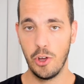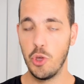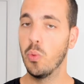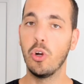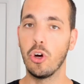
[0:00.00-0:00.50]

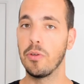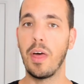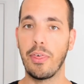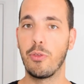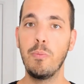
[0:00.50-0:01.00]
you would earn
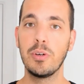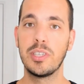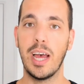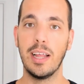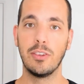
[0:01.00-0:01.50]
that
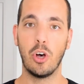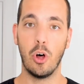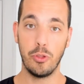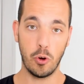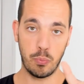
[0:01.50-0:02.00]
3%
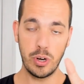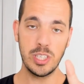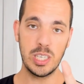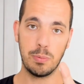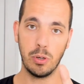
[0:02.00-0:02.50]
on your
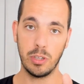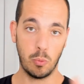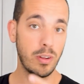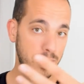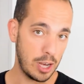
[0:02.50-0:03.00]
principal, the
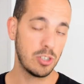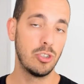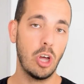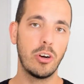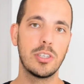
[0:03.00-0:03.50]

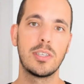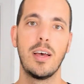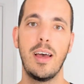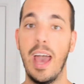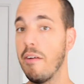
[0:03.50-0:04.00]
$1,000,
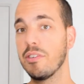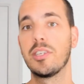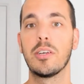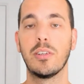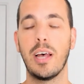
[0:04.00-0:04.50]
every
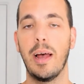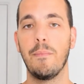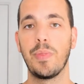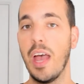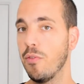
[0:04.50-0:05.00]
single time.
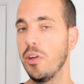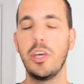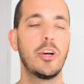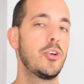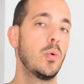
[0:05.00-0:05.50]
Every
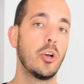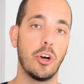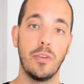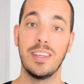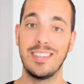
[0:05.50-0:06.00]
year you would
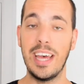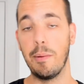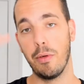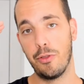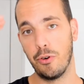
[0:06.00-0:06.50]
earn the
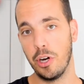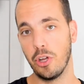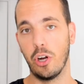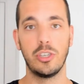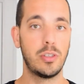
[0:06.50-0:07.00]
same, $30,
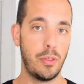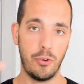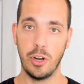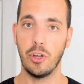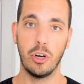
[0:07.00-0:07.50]

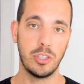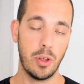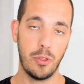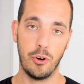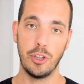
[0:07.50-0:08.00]
$30,
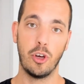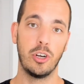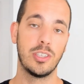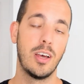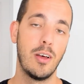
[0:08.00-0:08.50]

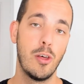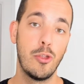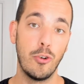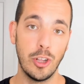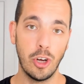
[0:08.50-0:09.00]
$30,
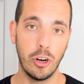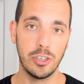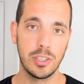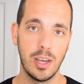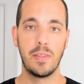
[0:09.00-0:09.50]

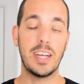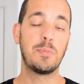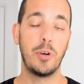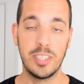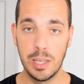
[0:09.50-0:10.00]
$30. That's
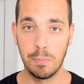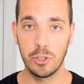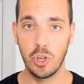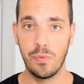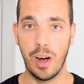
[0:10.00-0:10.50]
pretty simple
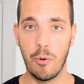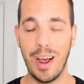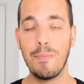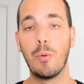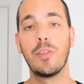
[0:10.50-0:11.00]
so far,
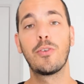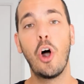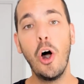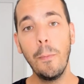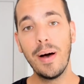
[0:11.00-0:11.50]
right? But with
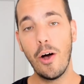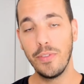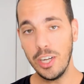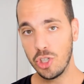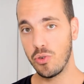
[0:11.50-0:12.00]
compound
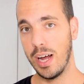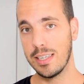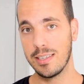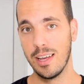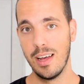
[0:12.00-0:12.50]

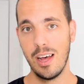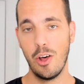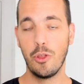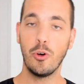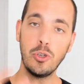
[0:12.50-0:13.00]
interest,
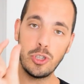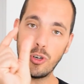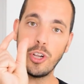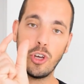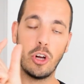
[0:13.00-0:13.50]
those
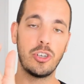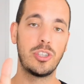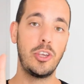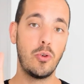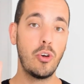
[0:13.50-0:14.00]
$30
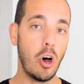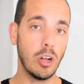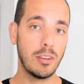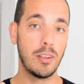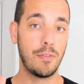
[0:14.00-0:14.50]
that you
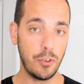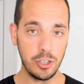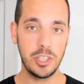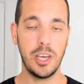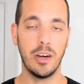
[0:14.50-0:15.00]
got the
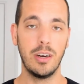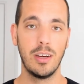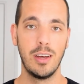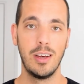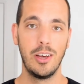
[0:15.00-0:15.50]
first year,
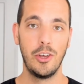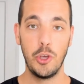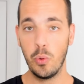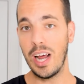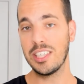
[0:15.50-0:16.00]

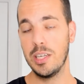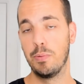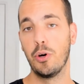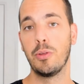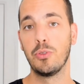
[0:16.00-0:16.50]
you would actually
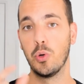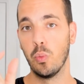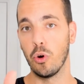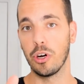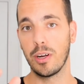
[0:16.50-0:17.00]
put them to
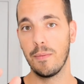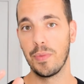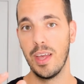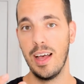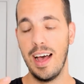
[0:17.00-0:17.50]
work
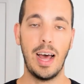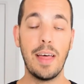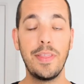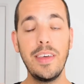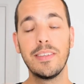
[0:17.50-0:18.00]

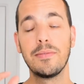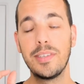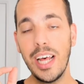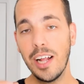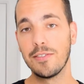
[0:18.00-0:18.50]
and they
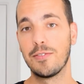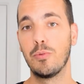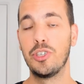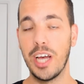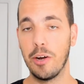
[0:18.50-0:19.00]
themselves
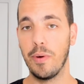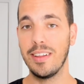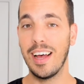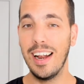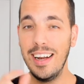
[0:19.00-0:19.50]
would
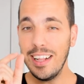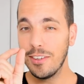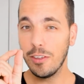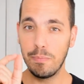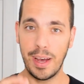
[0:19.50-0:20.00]
generate a
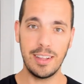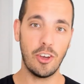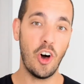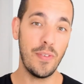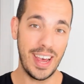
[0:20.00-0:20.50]
little
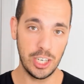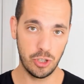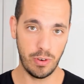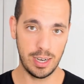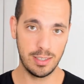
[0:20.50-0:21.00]
bit of
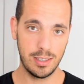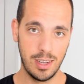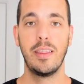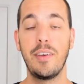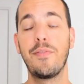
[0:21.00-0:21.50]
interest.
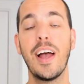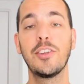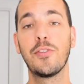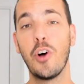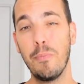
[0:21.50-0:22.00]
The effect
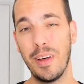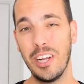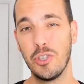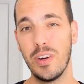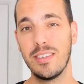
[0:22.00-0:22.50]
of compound
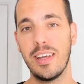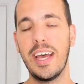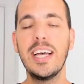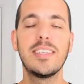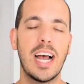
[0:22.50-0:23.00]
interest
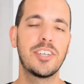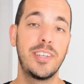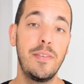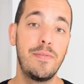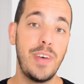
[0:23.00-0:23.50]
is
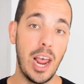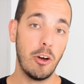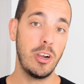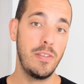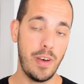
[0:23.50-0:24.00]
actually
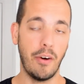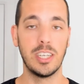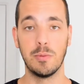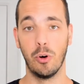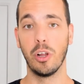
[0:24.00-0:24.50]
very, very
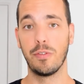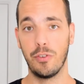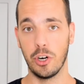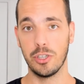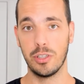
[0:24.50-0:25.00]
small at
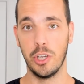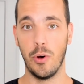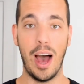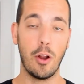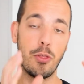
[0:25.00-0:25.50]
first. You
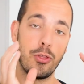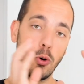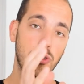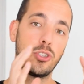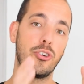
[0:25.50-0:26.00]
know, out of
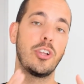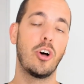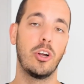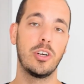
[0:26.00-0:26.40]
those $30,